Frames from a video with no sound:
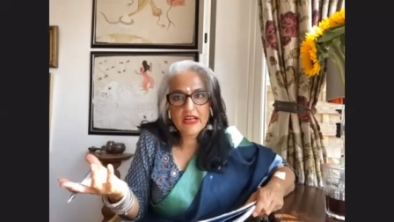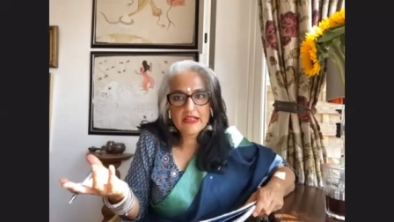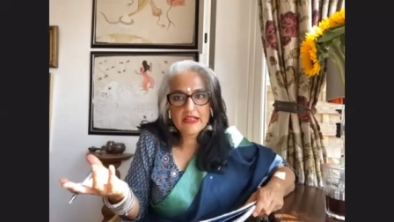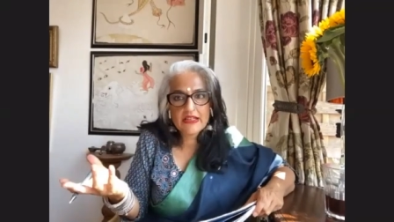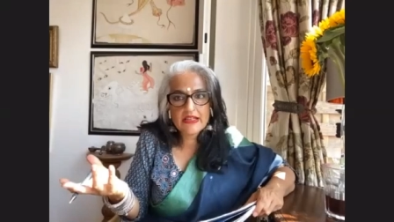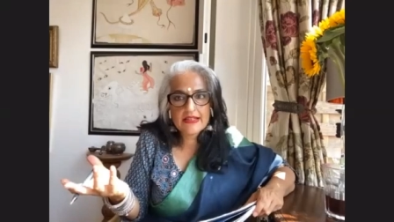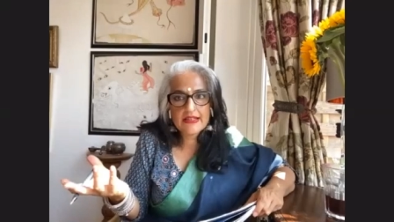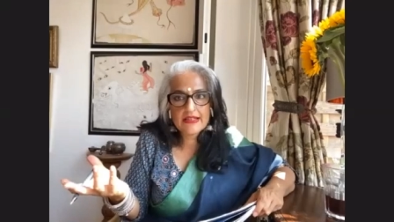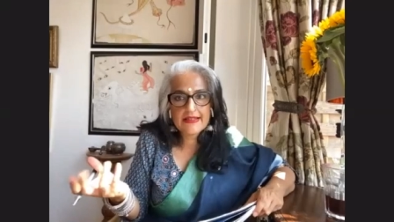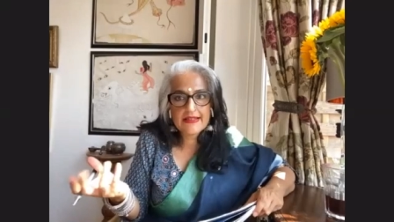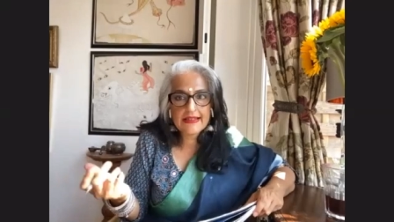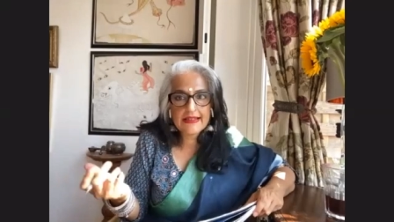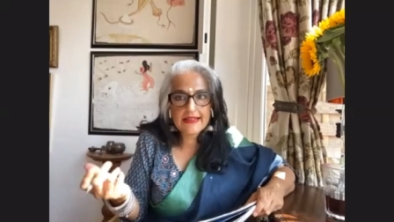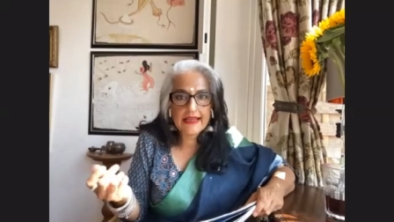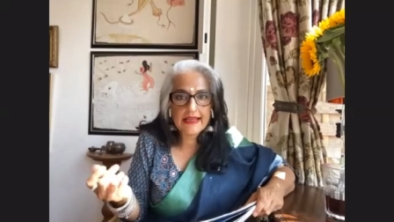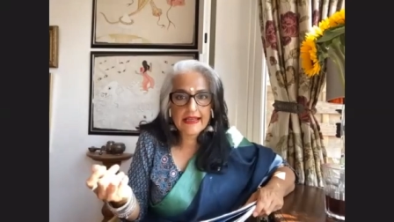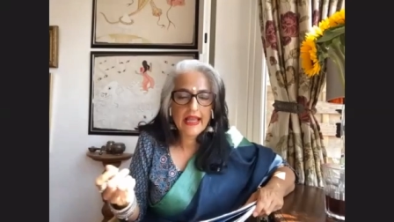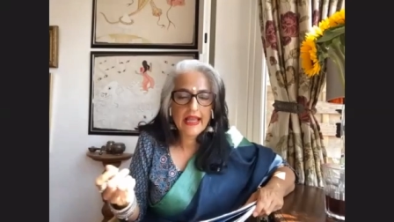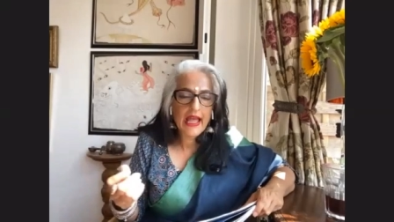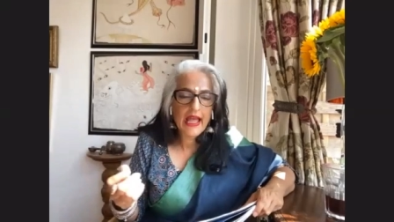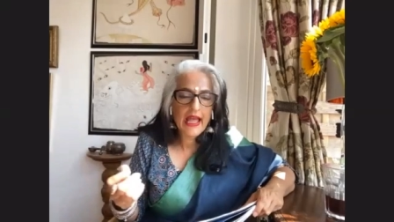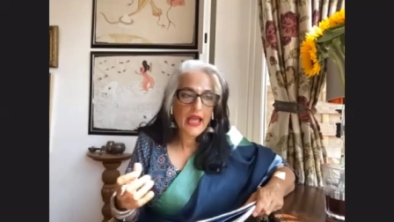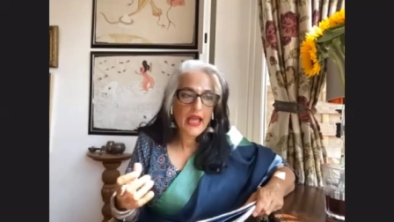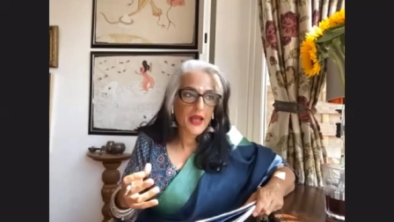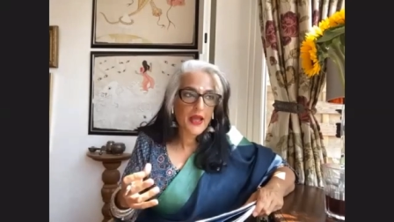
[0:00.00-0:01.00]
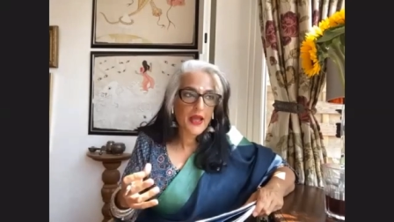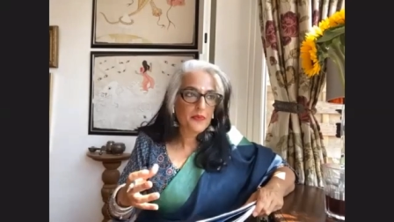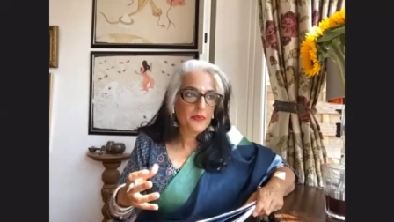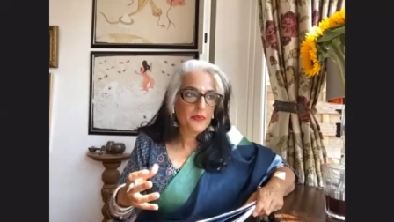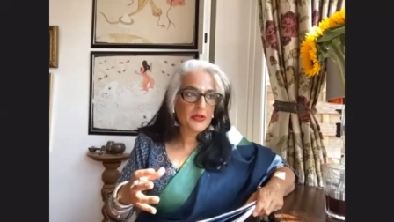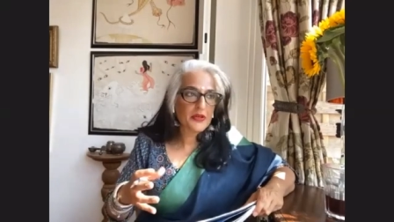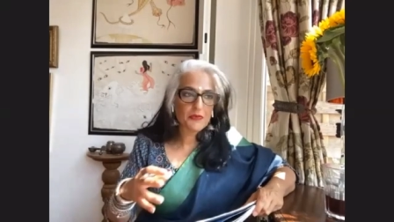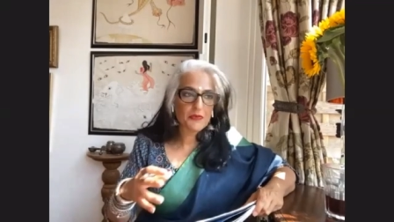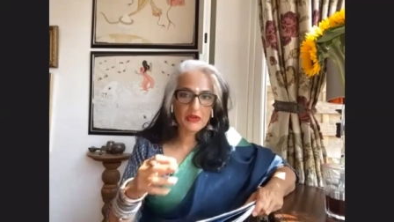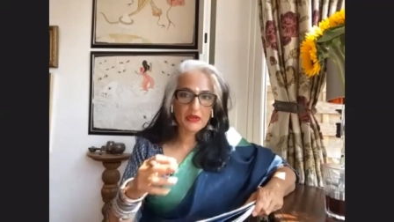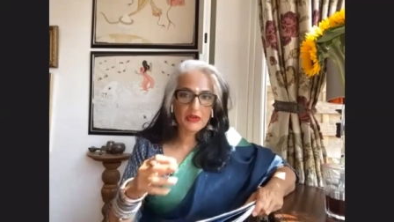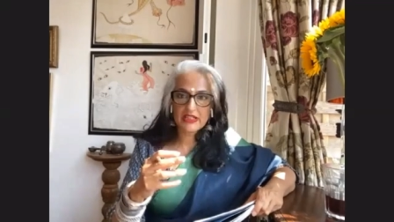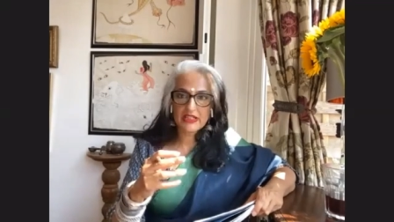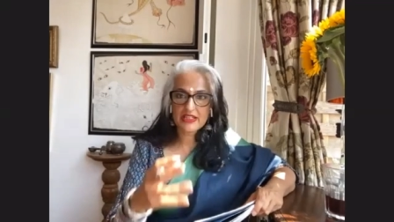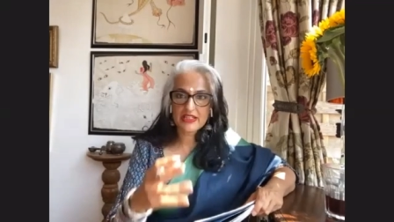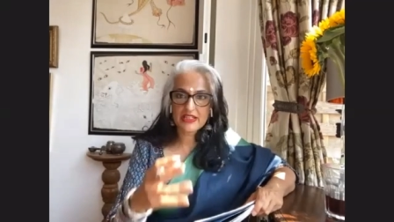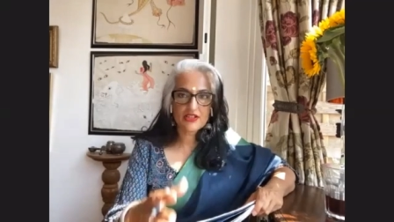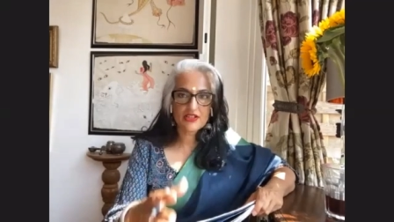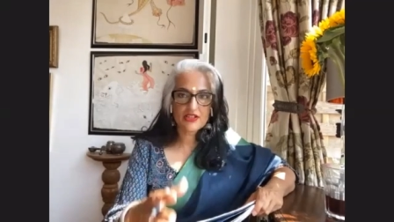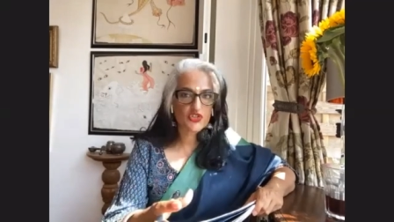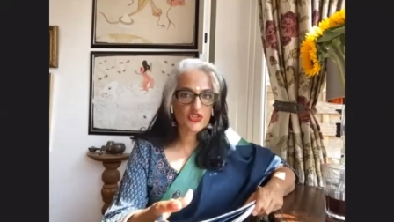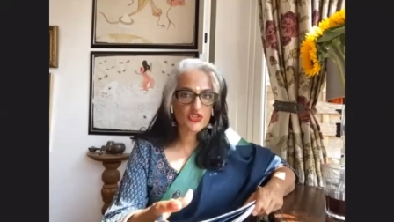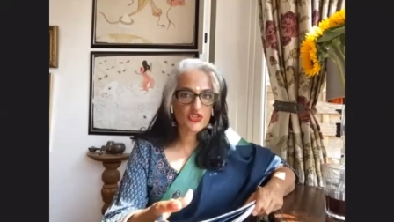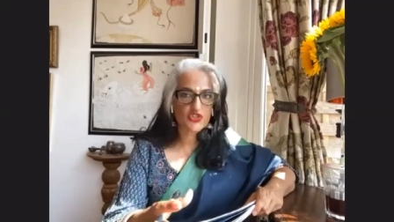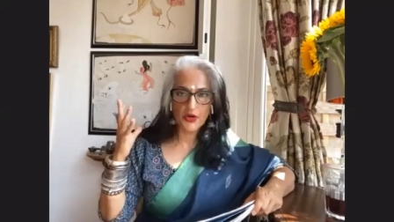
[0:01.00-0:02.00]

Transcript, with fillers: people jump into it because it's so